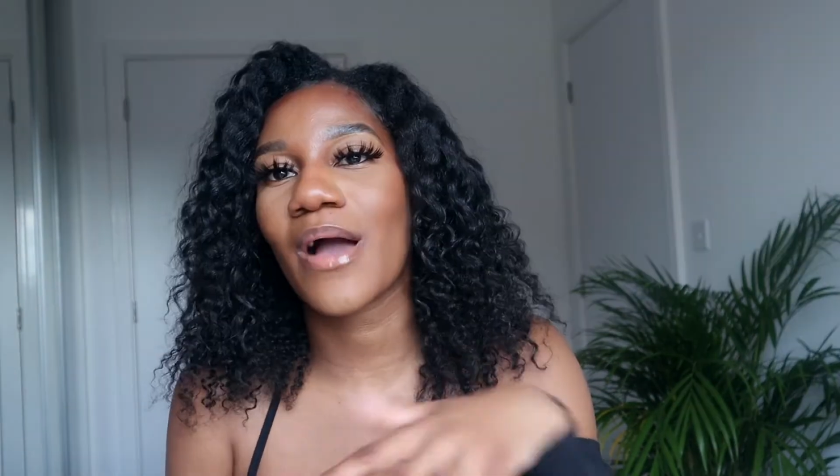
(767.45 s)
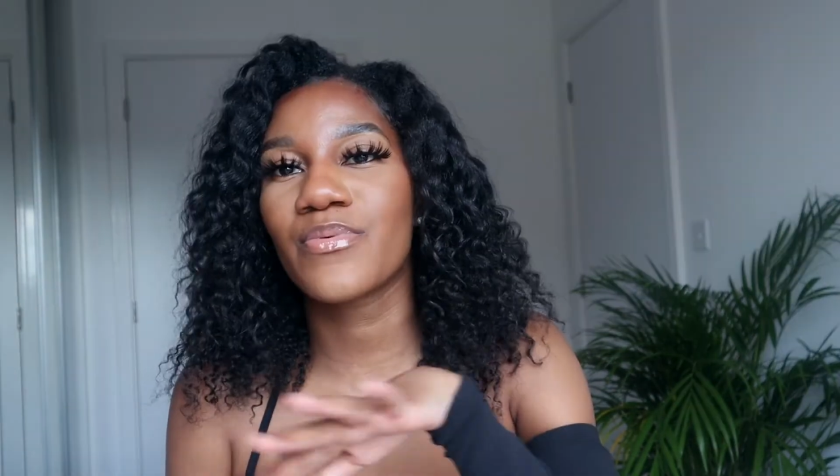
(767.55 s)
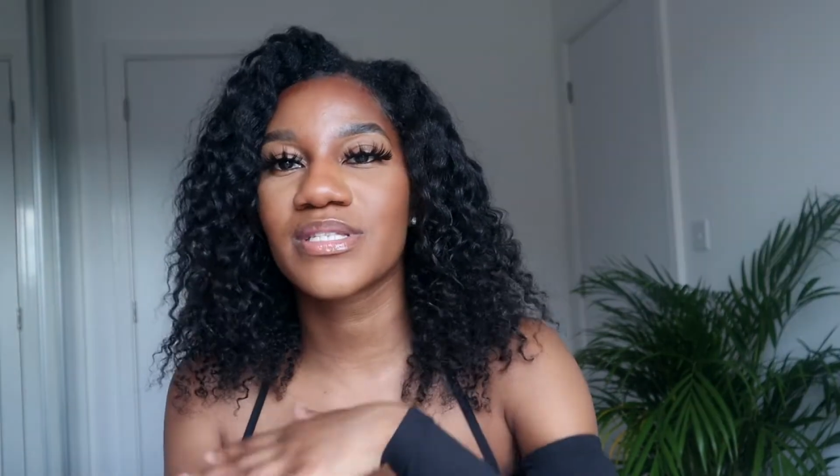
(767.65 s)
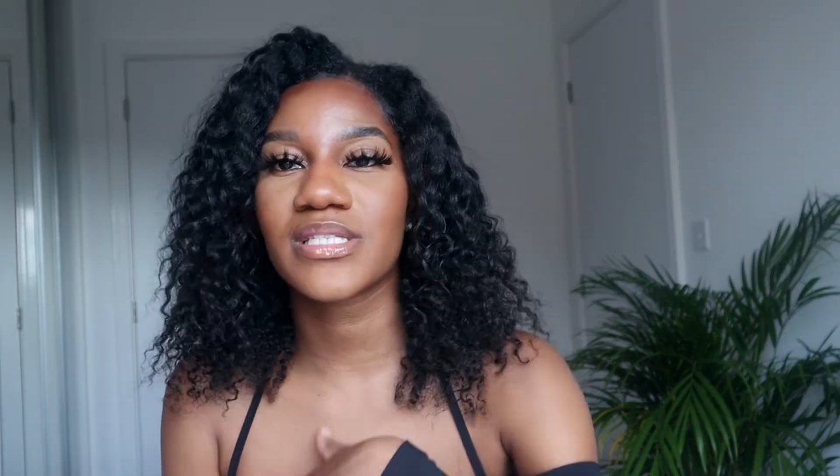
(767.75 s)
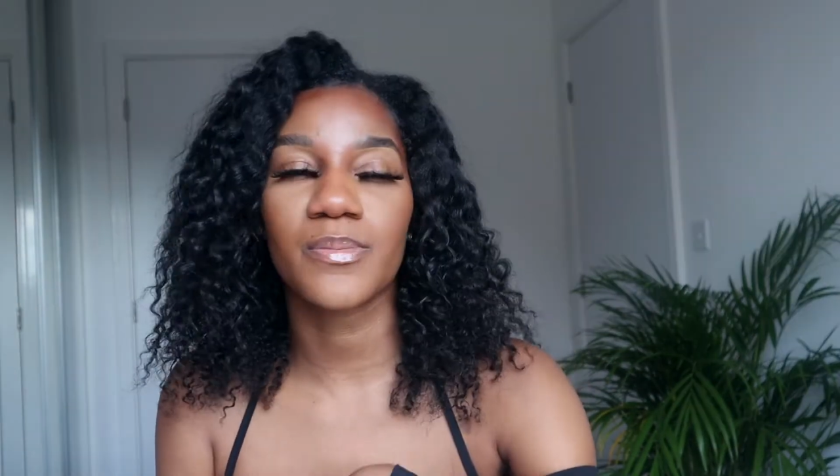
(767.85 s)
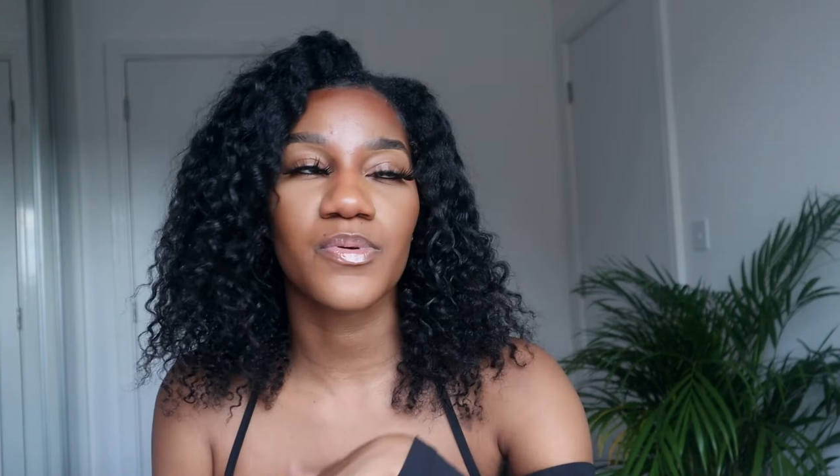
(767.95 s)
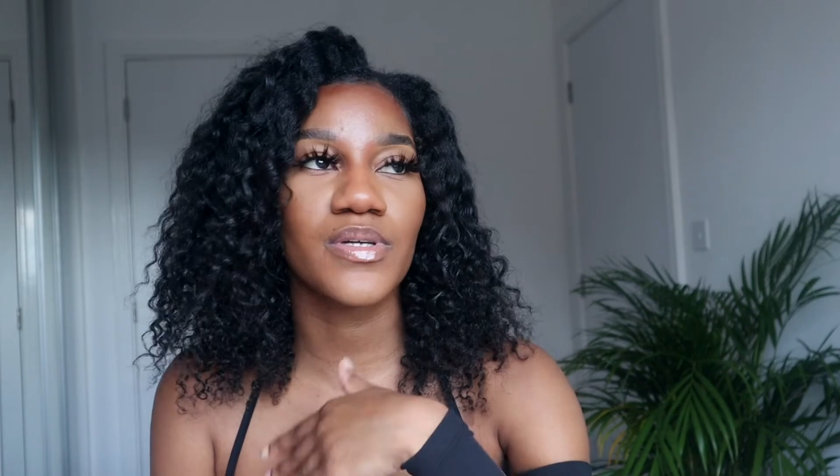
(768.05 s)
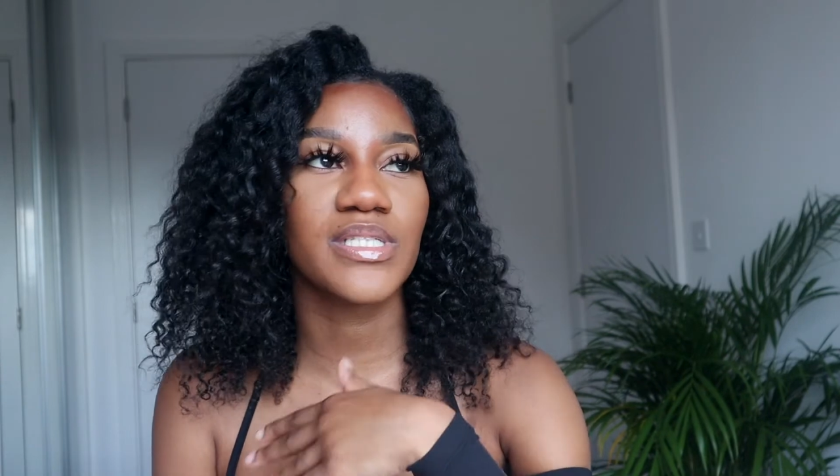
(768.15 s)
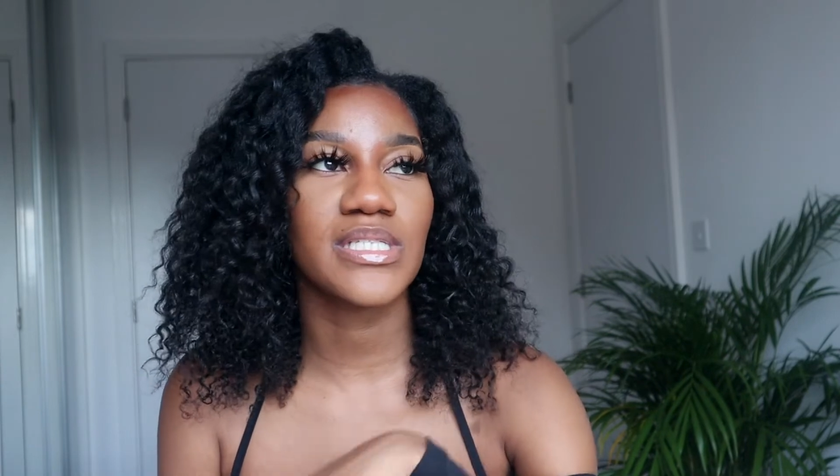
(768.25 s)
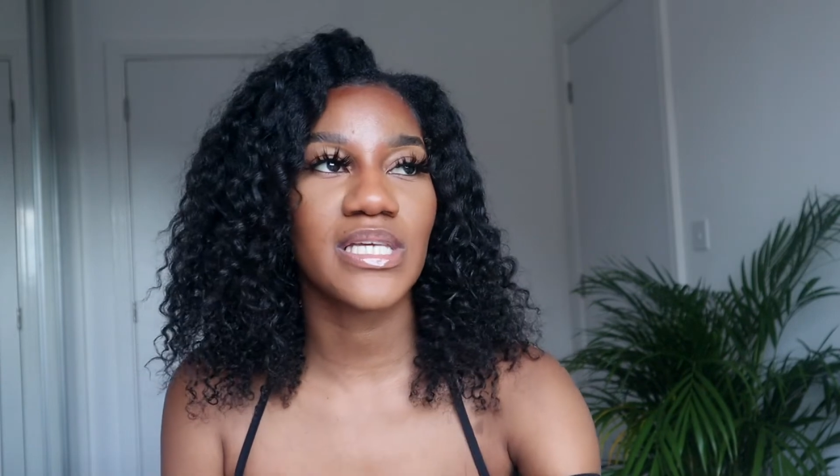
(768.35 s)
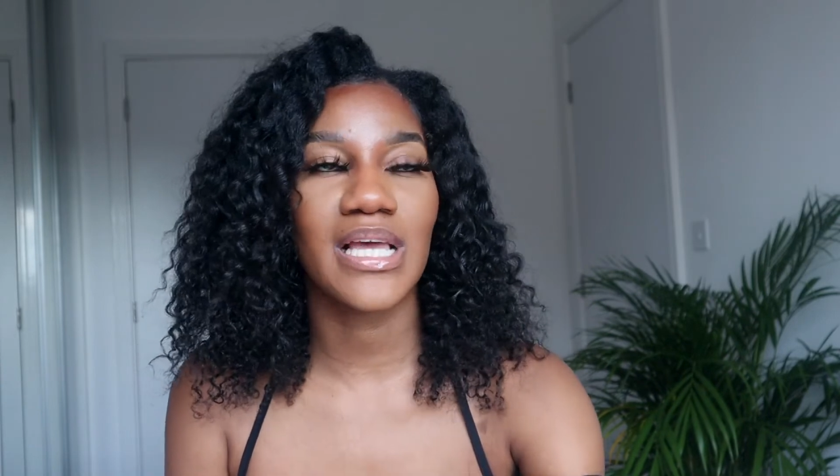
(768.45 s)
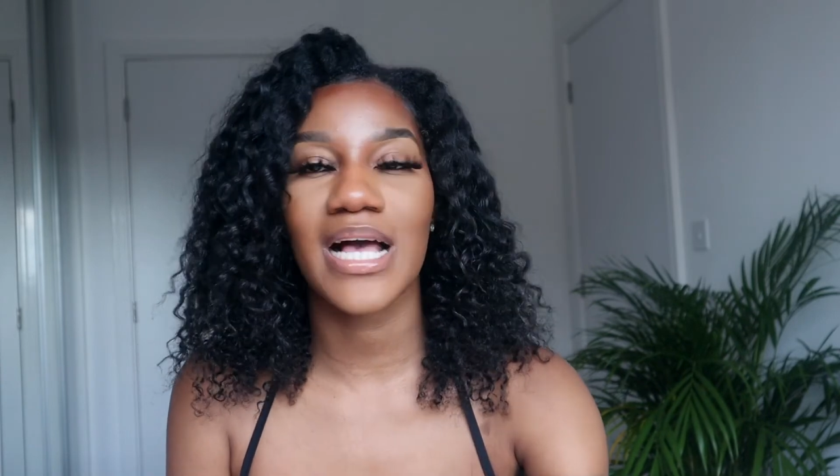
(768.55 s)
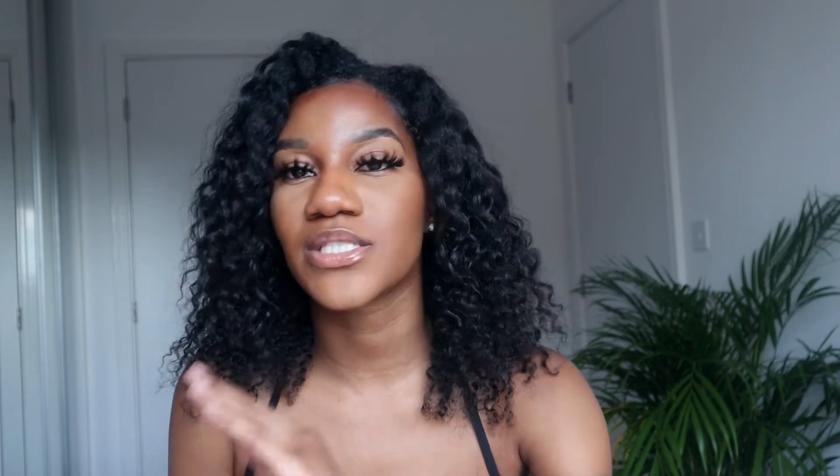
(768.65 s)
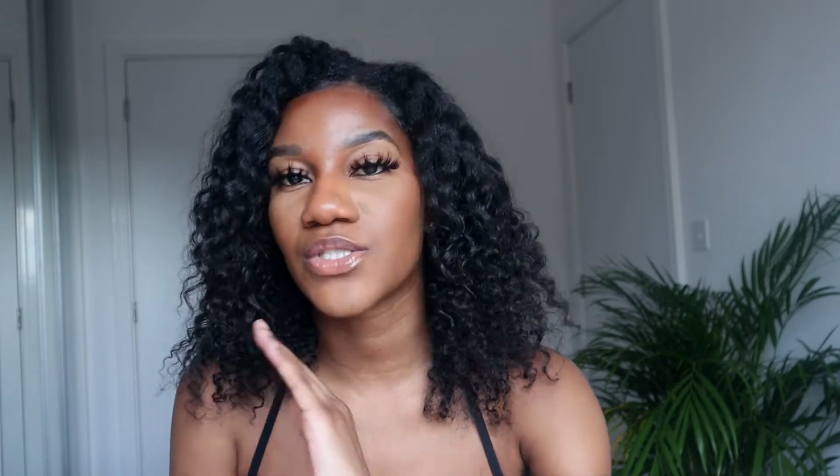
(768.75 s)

I wouldn't say porosity has